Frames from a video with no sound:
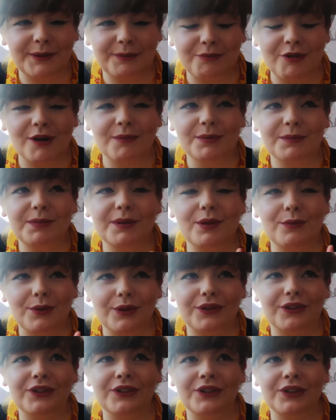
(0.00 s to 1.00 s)
probably
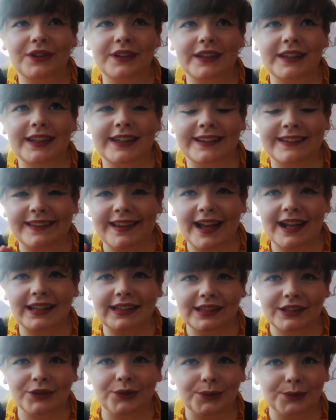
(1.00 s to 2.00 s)
wasn't
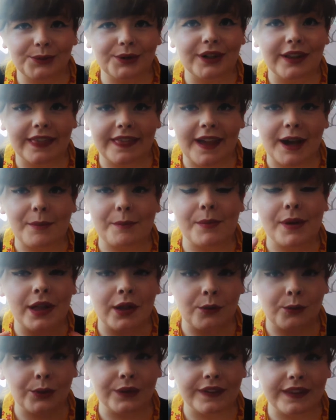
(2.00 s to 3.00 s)
exactly to word that, but
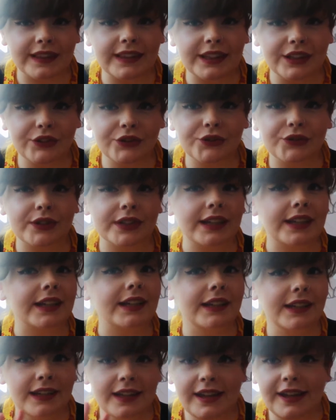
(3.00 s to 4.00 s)
it was literally
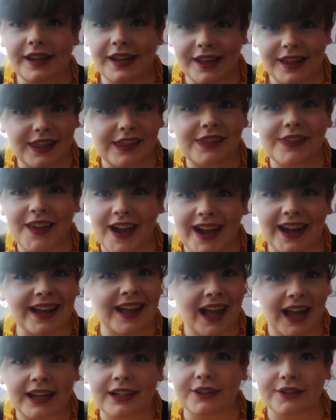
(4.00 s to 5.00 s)
that
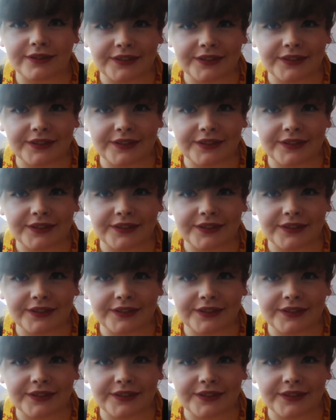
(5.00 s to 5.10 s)
kind of